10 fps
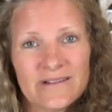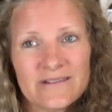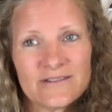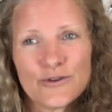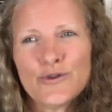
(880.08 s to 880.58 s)

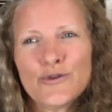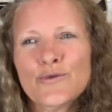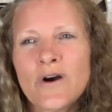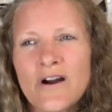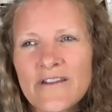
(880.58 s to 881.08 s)
So who
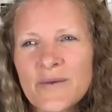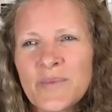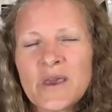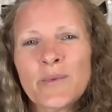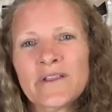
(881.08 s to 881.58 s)
are the
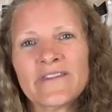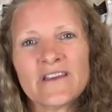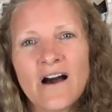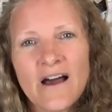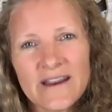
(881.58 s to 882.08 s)
people in the
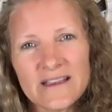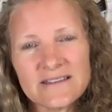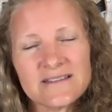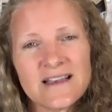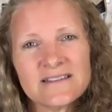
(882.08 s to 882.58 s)

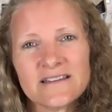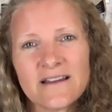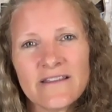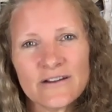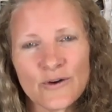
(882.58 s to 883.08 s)
audience? That's
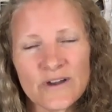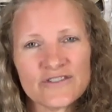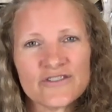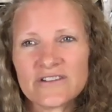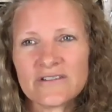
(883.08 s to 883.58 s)
another
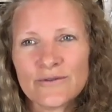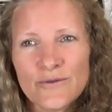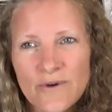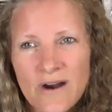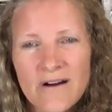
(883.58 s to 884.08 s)
question.
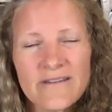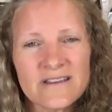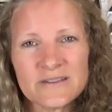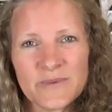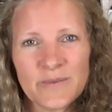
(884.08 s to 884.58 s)
Who are
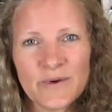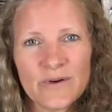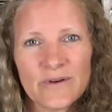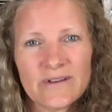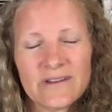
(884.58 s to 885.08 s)
these people?
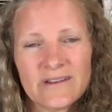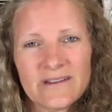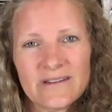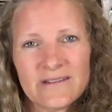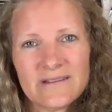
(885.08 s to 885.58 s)

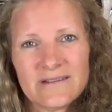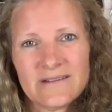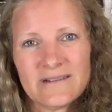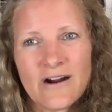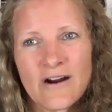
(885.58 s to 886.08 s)

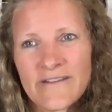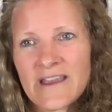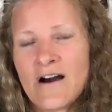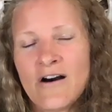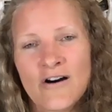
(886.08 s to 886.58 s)
Are
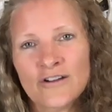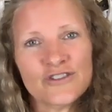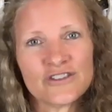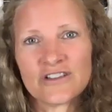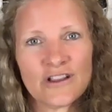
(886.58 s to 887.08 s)
they all
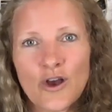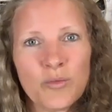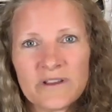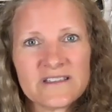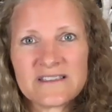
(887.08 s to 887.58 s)
just
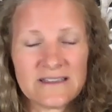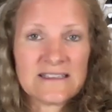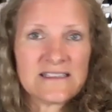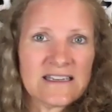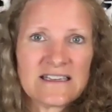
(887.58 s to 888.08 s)
globalists
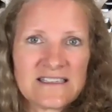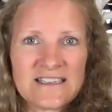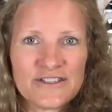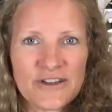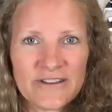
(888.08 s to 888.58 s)
listening to
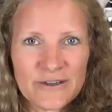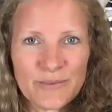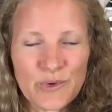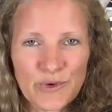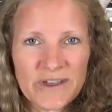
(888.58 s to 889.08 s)
each other
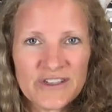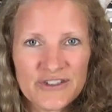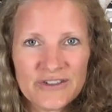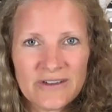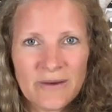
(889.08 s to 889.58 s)

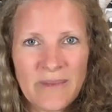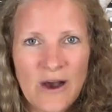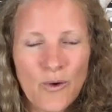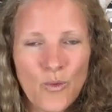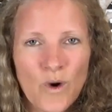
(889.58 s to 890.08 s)
preach
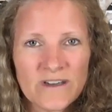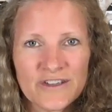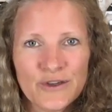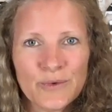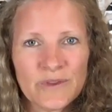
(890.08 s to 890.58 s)
about what to
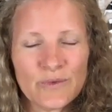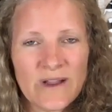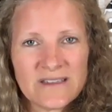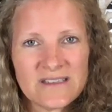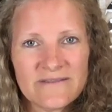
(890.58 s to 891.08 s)
do with the
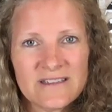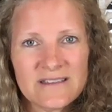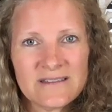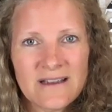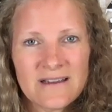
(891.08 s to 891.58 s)
rest of
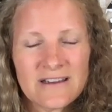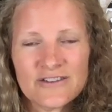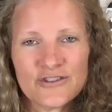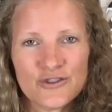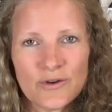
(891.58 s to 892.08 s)
us?
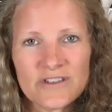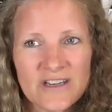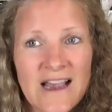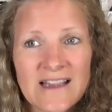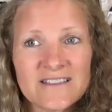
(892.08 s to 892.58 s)
Because the Georgia
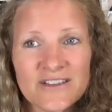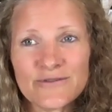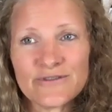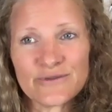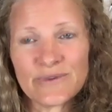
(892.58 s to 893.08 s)

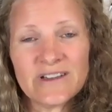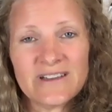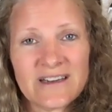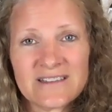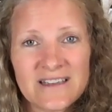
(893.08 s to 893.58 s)
Guidestones are real,
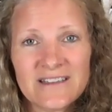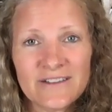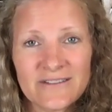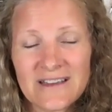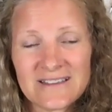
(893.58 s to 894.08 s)
and I'll tell
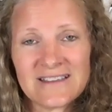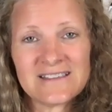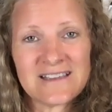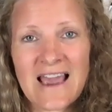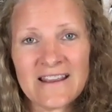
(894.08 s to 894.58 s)
you that
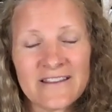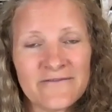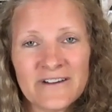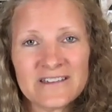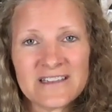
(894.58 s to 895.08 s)
it's got at the
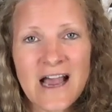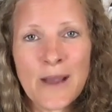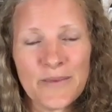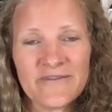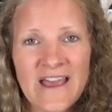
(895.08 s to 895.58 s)
very
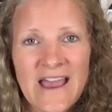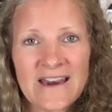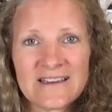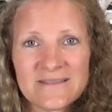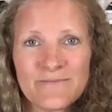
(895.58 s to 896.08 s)
top of
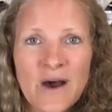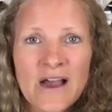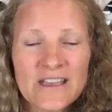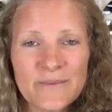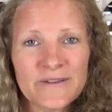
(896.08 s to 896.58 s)
that
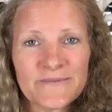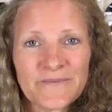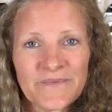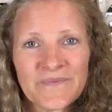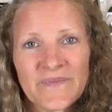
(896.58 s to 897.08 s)
monument
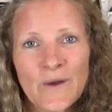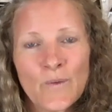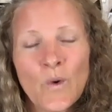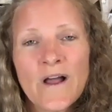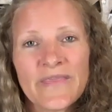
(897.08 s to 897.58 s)

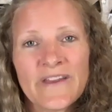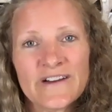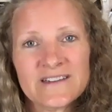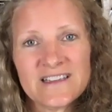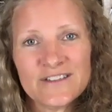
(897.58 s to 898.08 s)
what their
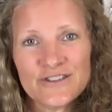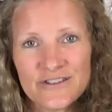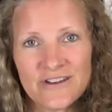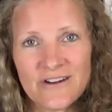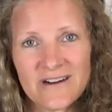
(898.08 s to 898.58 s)

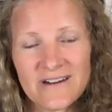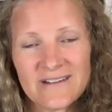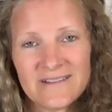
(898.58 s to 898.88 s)
intentions are.